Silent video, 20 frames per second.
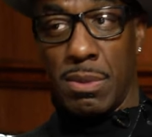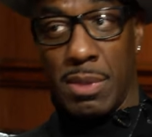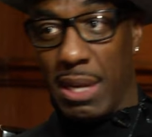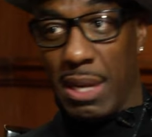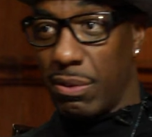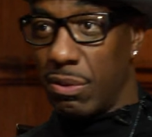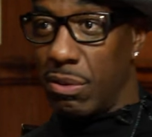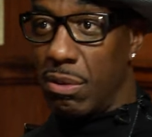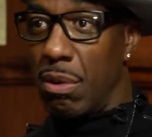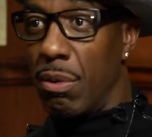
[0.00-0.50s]

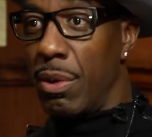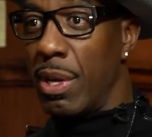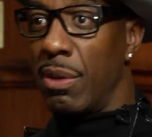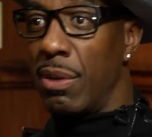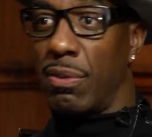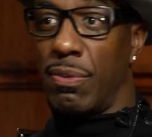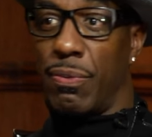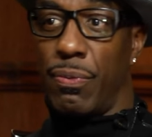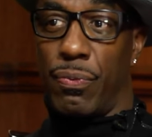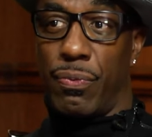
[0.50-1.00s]
That story
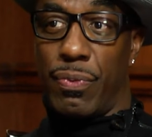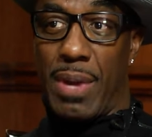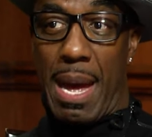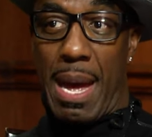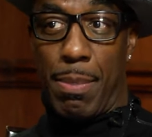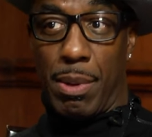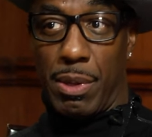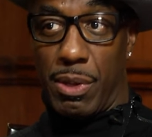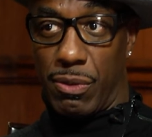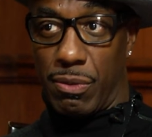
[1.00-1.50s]
is
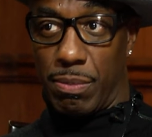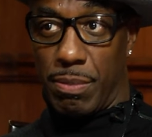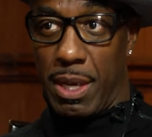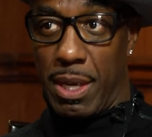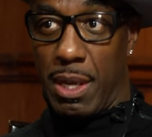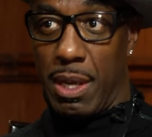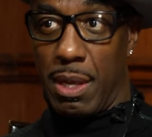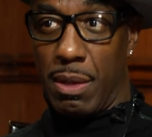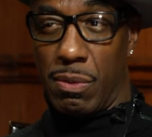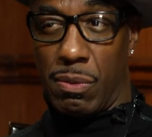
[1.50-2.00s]
fabulous,
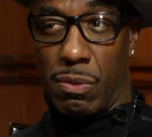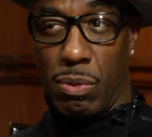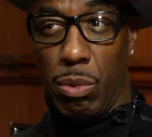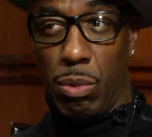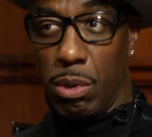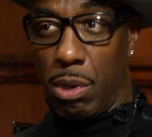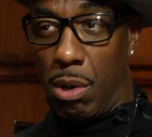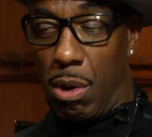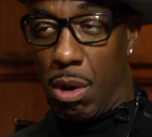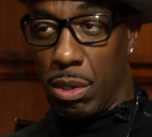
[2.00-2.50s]
man. It's too
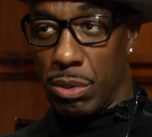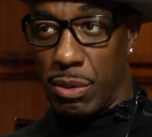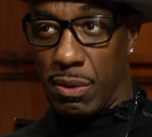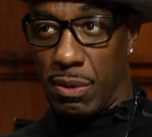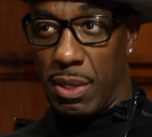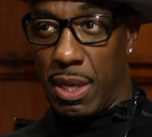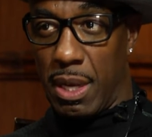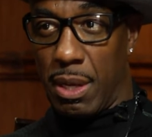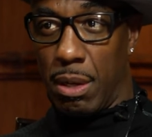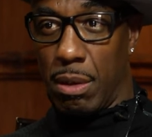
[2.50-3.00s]
long to
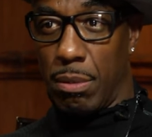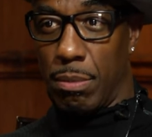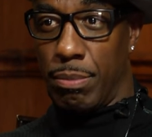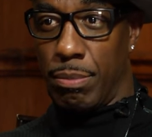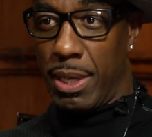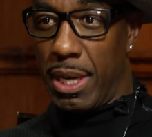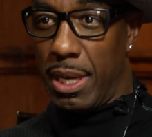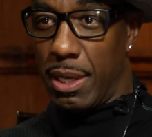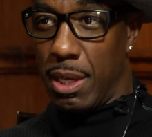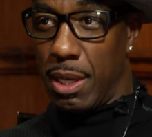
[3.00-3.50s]
tell.
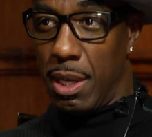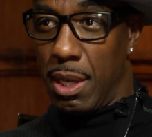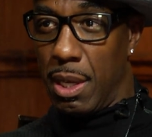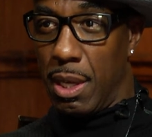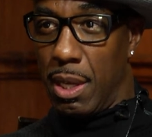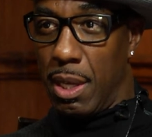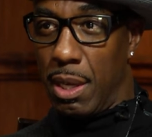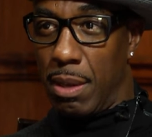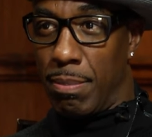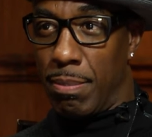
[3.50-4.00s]
But
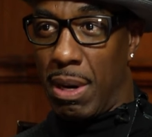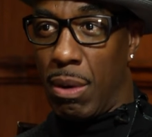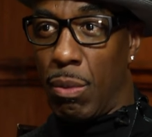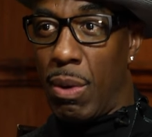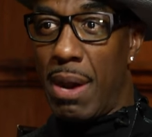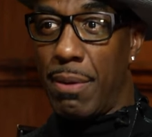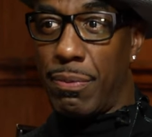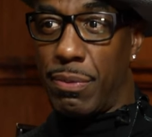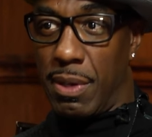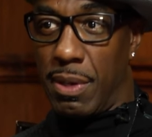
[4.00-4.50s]
my
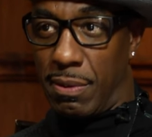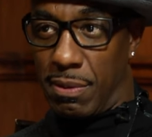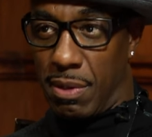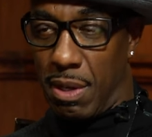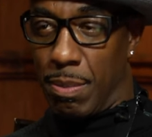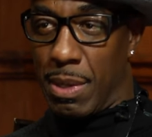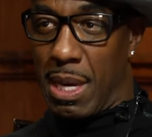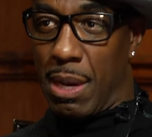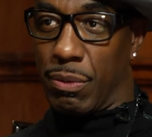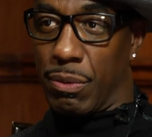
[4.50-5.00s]
wife did
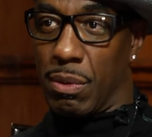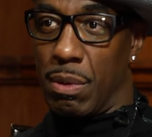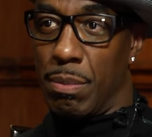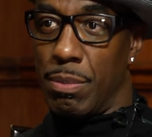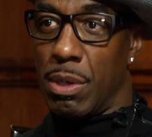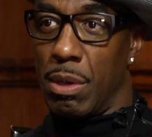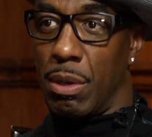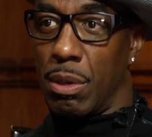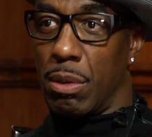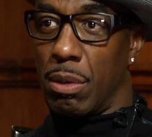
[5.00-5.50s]
tell me I was going to
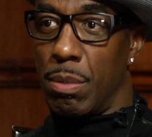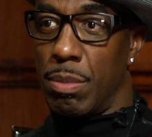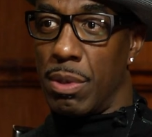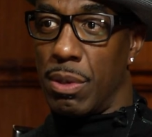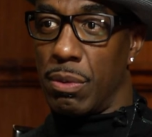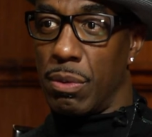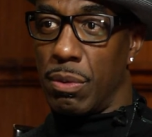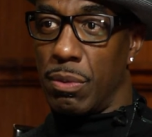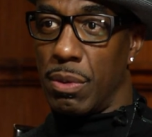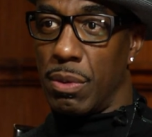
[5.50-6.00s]
be on Curb
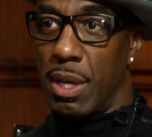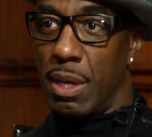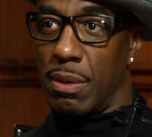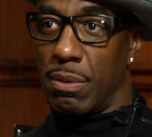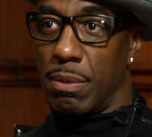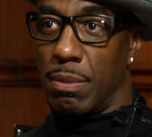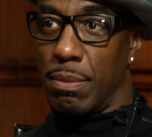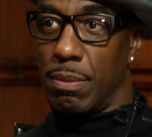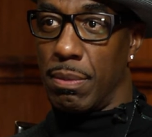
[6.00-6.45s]
Enthusiasm.